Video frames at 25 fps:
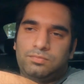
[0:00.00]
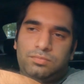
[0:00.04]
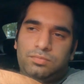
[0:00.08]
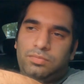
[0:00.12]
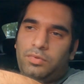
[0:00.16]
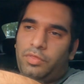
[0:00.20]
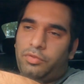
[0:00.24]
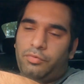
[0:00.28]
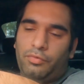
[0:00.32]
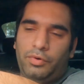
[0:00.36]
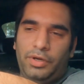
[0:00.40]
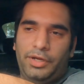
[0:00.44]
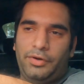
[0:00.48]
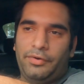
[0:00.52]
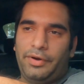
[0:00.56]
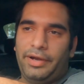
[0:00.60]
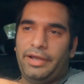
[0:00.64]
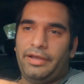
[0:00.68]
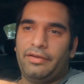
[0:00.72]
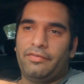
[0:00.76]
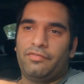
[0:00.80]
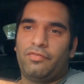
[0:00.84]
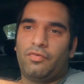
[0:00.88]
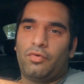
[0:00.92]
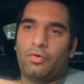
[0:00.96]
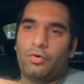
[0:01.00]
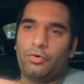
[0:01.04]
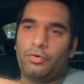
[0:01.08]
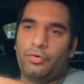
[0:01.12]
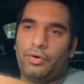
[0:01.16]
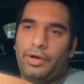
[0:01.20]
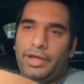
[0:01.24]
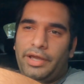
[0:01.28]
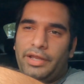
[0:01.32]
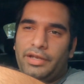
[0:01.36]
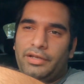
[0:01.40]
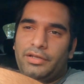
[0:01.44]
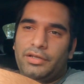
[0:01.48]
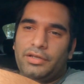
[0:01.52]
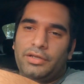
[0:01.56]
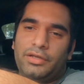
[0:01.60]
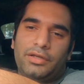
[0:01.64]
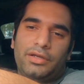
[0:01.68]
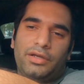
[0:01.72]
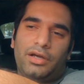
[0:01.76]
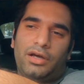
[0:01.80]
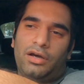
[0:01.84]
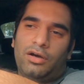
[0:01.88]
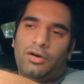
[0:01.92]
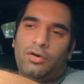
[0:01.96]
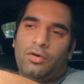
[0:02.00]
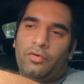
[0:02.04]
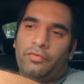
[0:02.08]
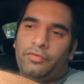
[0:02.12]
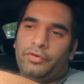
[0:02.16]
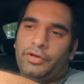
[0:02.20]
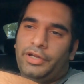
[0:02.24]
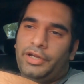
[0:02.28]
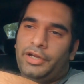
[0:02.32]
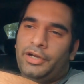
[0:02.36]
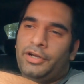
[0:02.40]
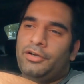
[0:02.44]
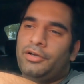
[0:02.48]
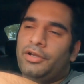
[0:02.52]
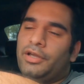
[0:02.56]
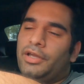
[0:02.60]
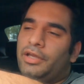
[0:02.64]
3 grand, 4 grand over here.